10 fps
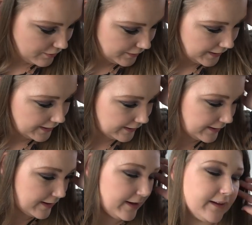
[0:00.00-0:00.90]
Okay,
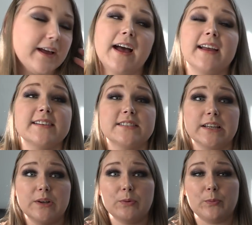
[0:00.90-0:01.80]
guys,
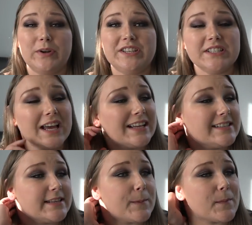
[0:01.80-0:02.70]
we just
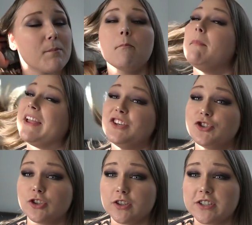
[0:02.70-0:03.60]
had some
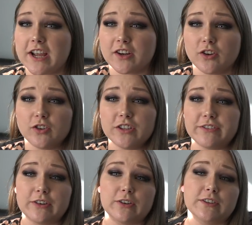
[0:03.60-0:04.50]
major technical
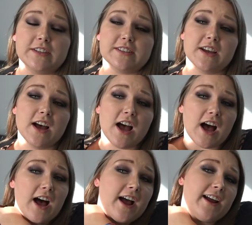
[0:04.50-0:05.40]
difficulties.
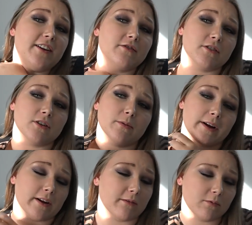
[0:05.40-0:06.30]
I don't know
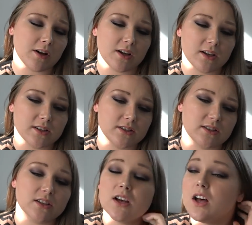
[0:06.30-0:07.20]
where I was.